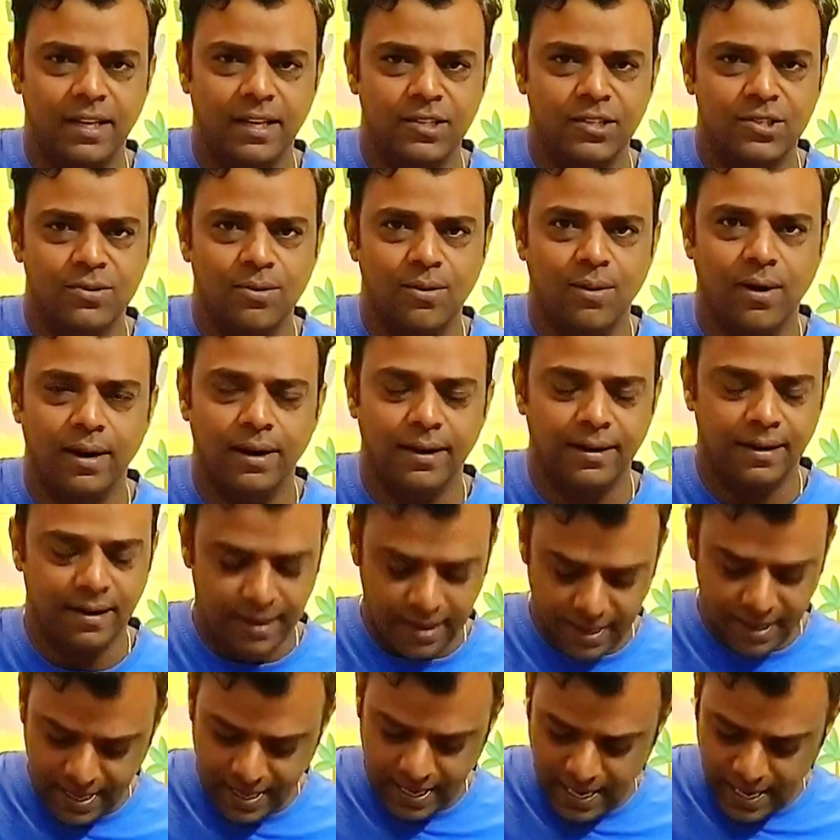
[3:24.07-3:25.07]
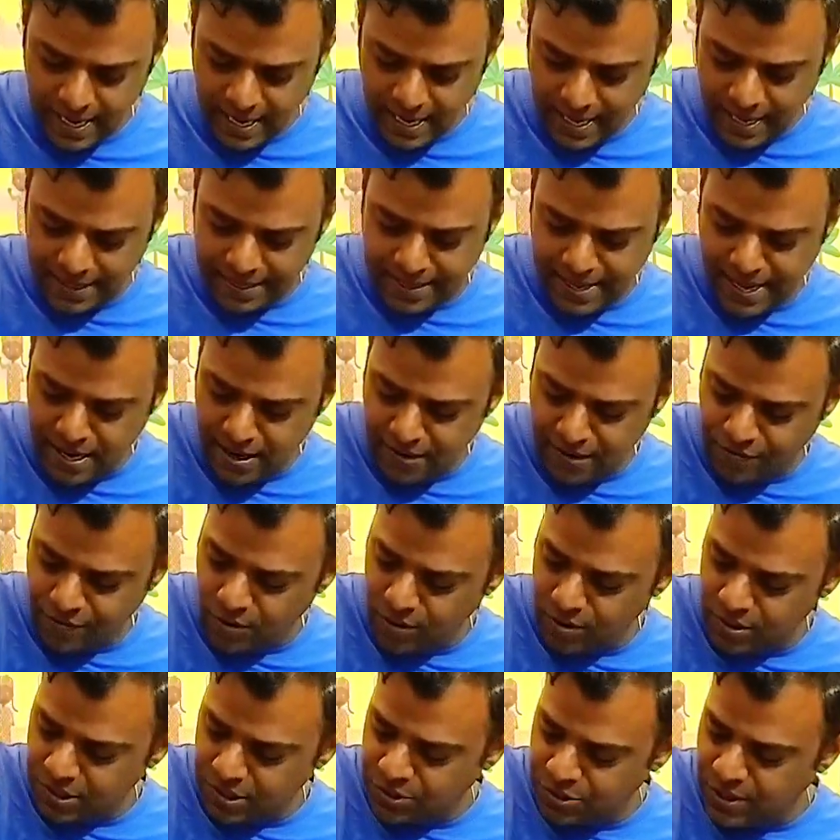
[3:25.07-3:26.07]
and so on. Then of
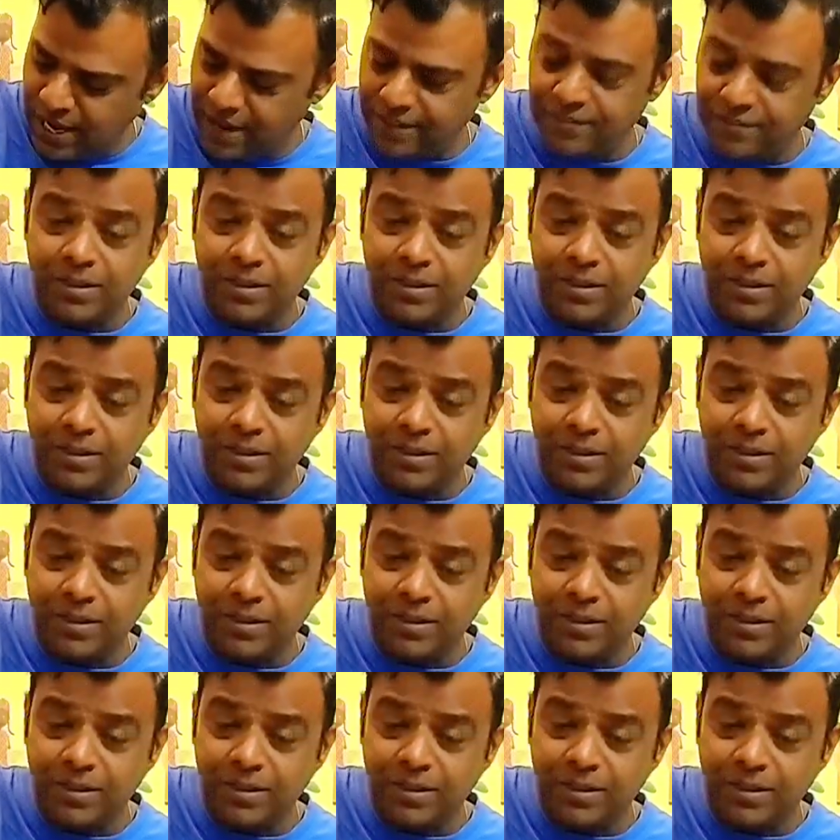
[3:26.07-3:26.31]
course you